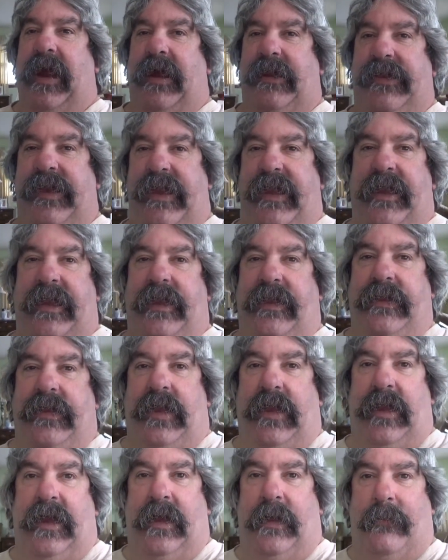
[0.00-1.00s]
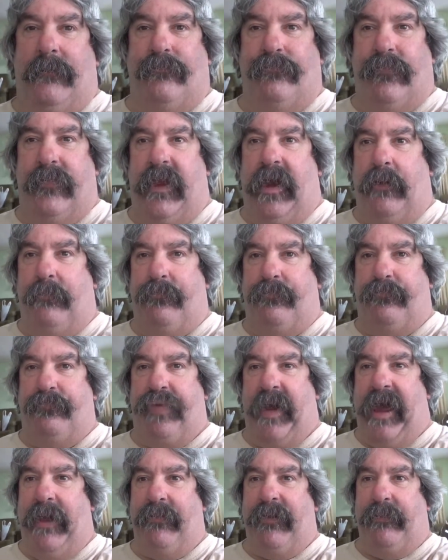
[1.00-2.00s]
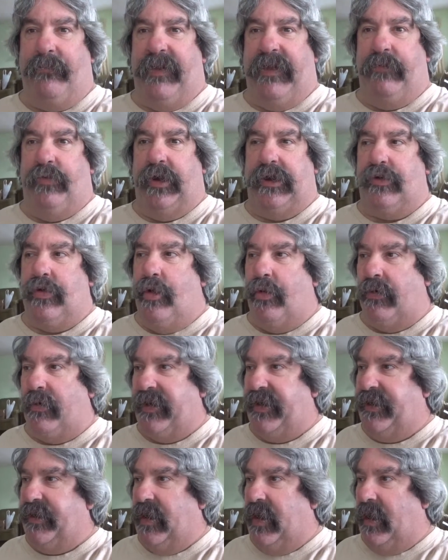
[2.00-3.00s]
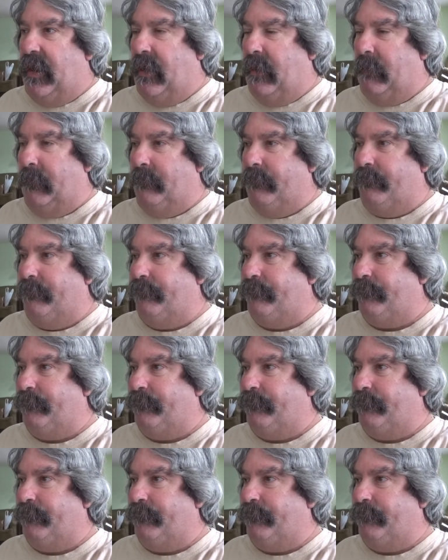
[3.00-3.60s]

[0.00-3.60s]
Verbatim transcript: then um, I'll probably be recording um,